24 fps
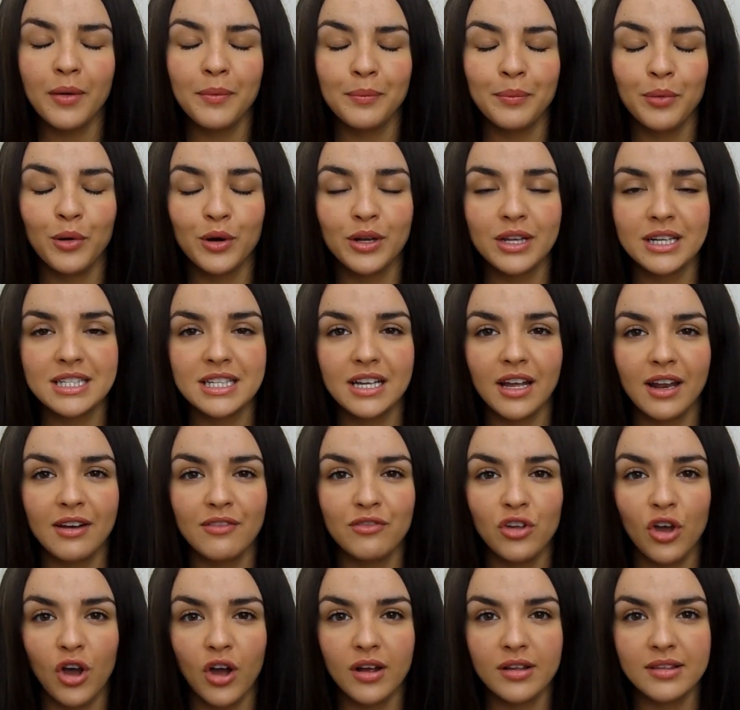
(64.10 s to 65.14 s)
um, products are
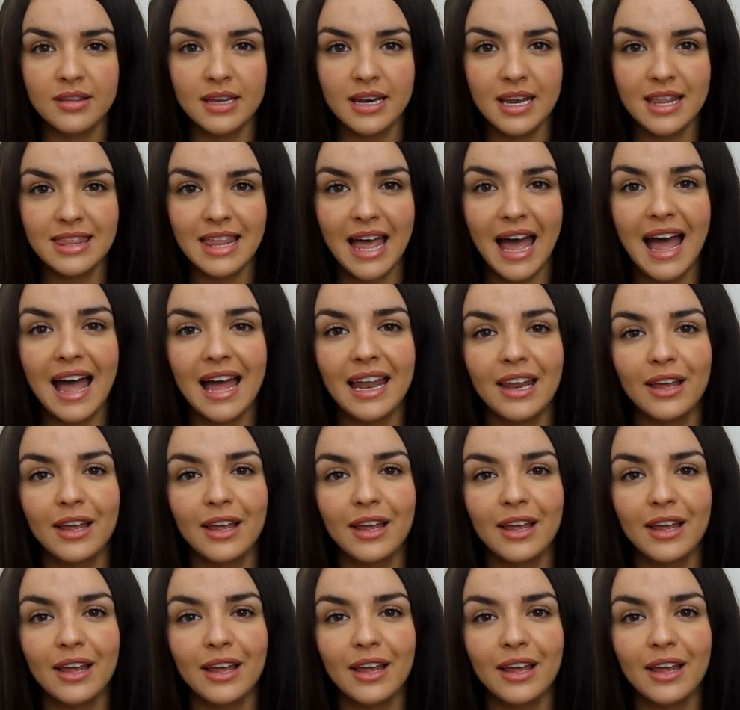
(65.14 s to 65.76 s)
kind of targeted at that.